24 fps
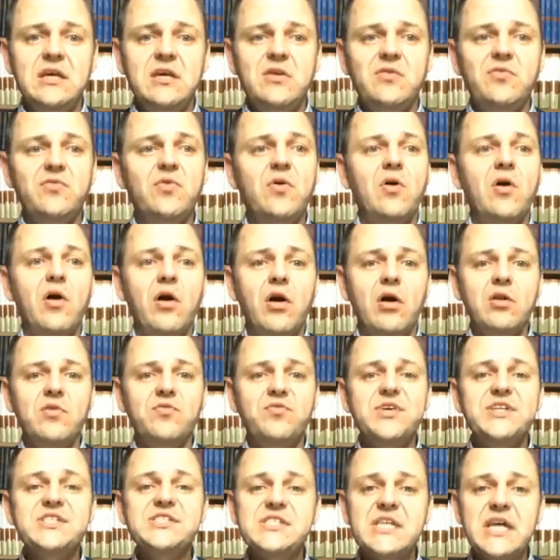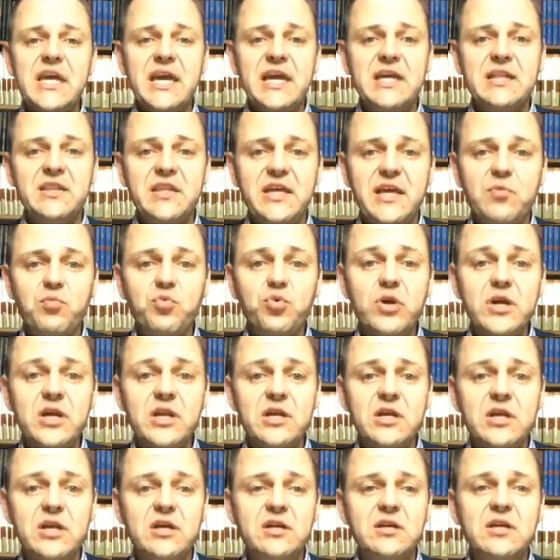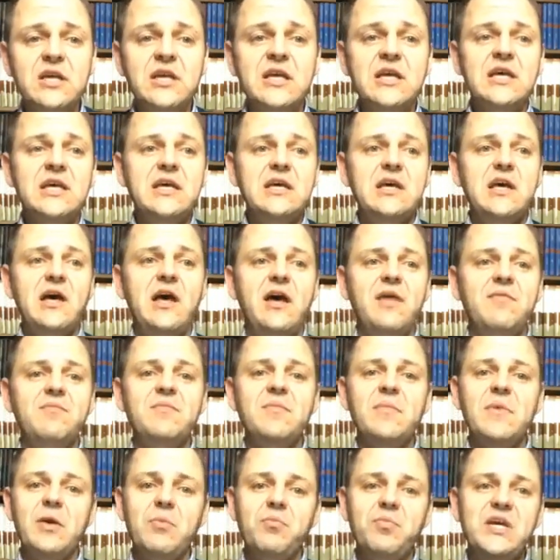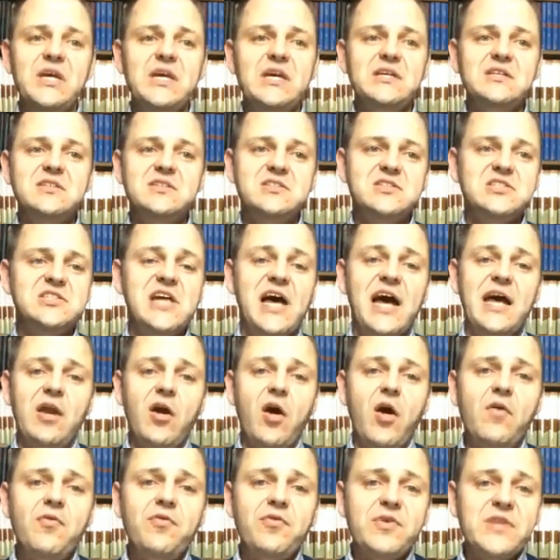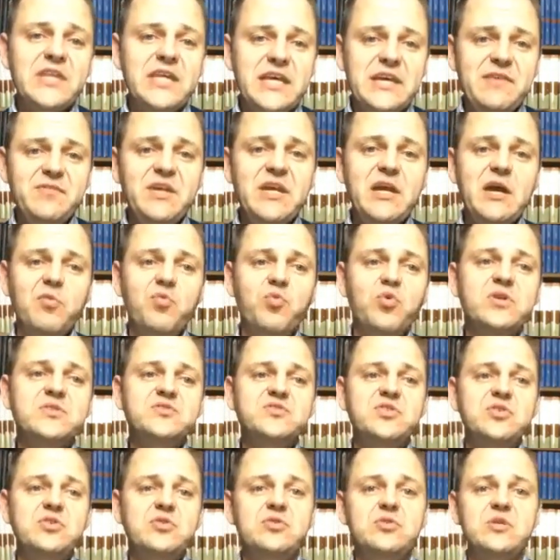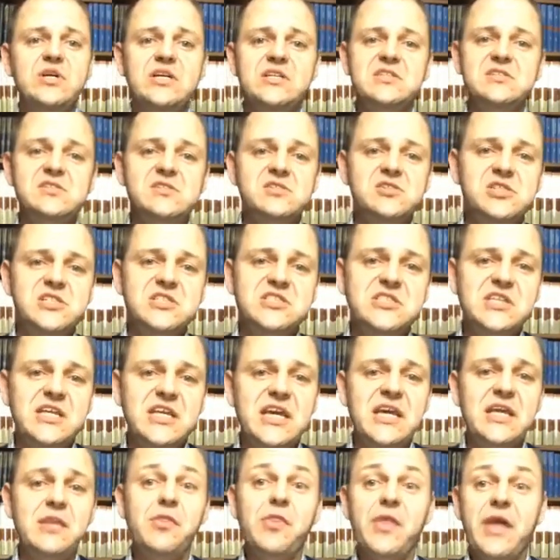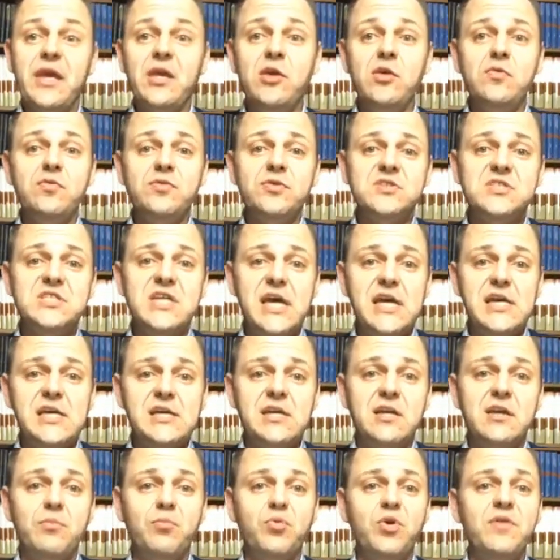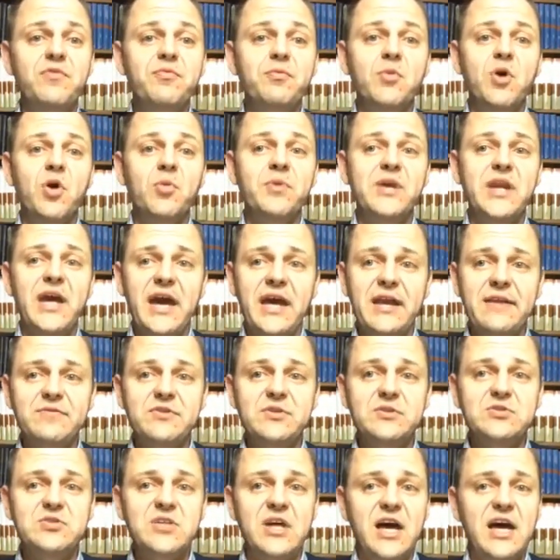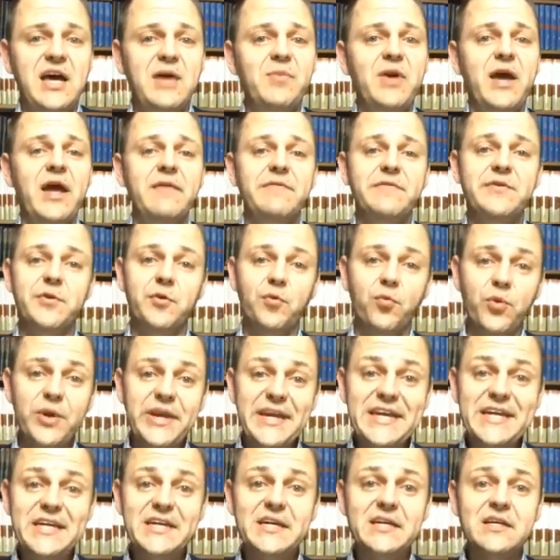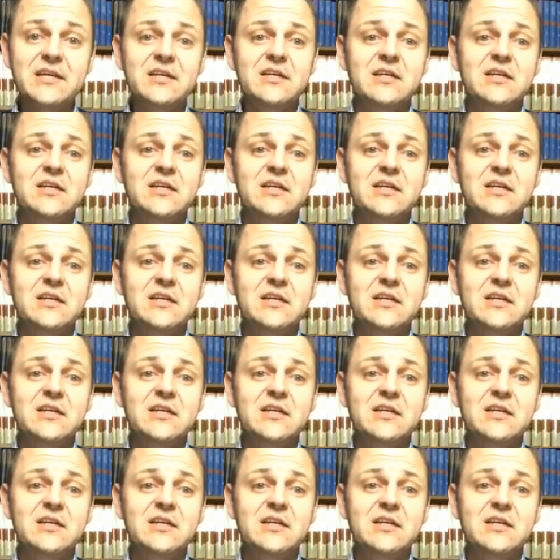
for all of us, and then we're going to uh, be sign off for the evening. I want to uh, just again thank you for taking a brief moment out of your time, out of your week,